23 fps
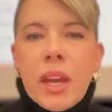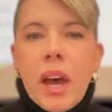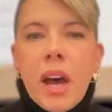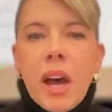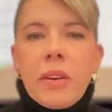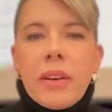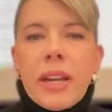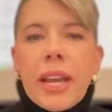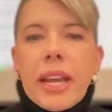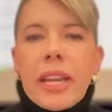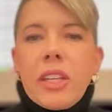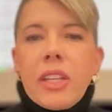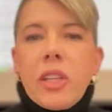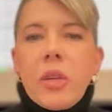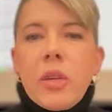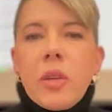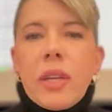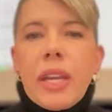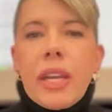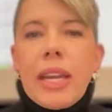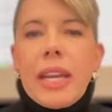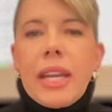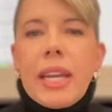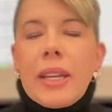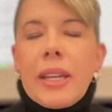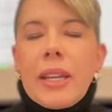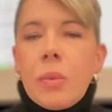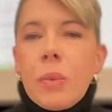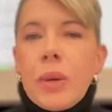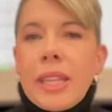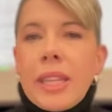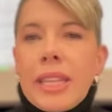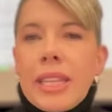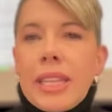All right, you can,
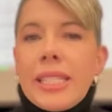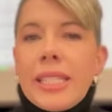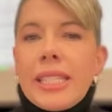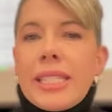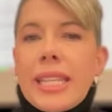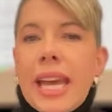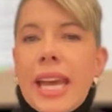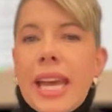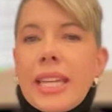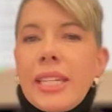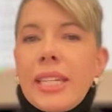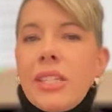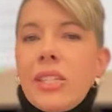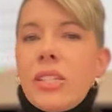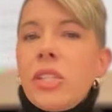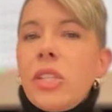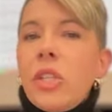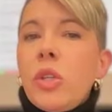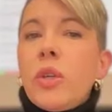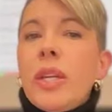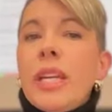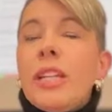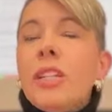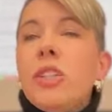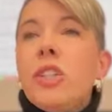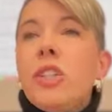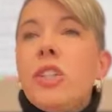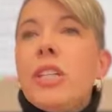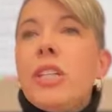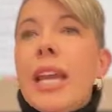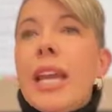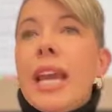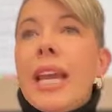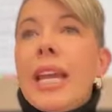within settings, you can
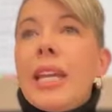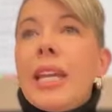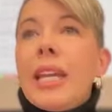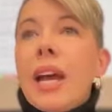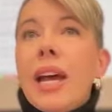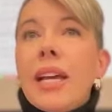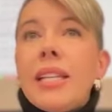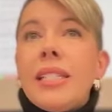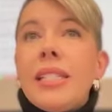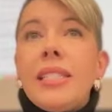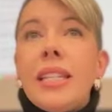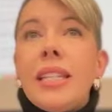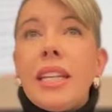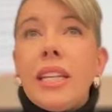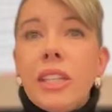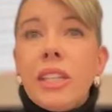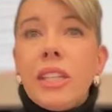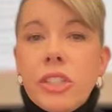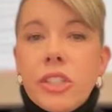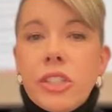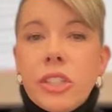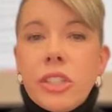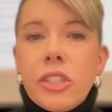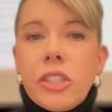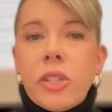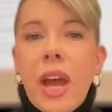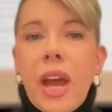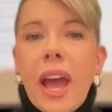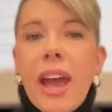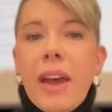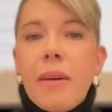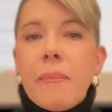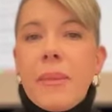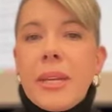create a signature. So
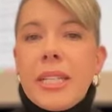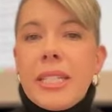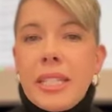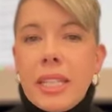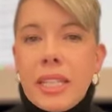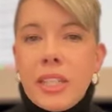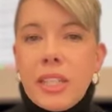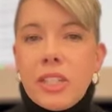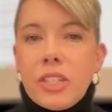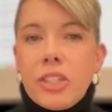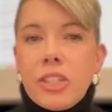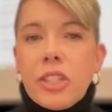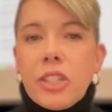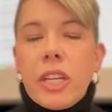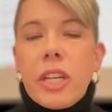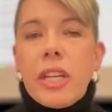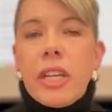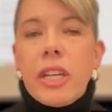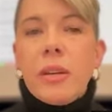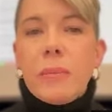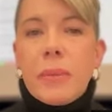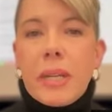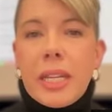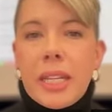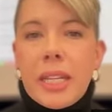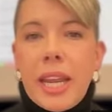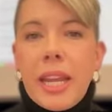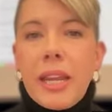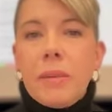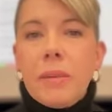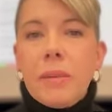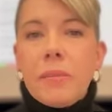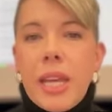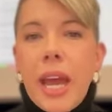I have my signature here, my
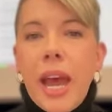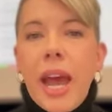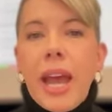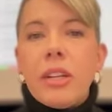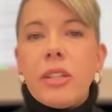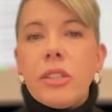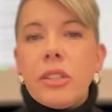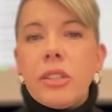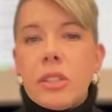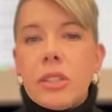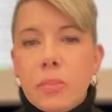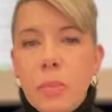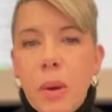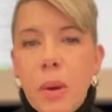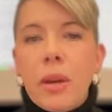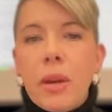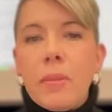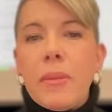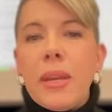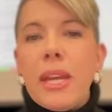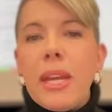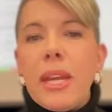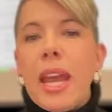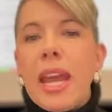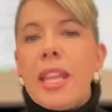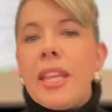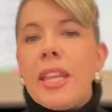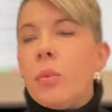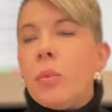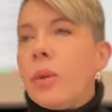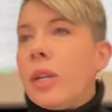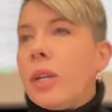name, title, department, and then